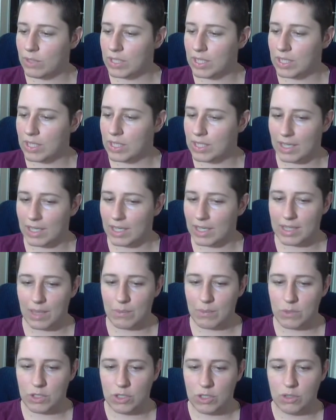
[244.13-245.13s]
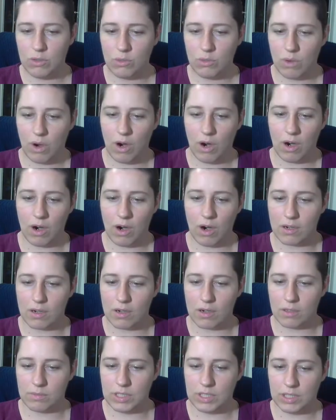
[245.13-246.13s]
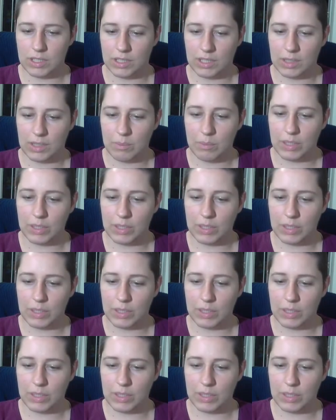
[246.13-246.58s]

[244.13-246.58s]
we could connect them to our dealy,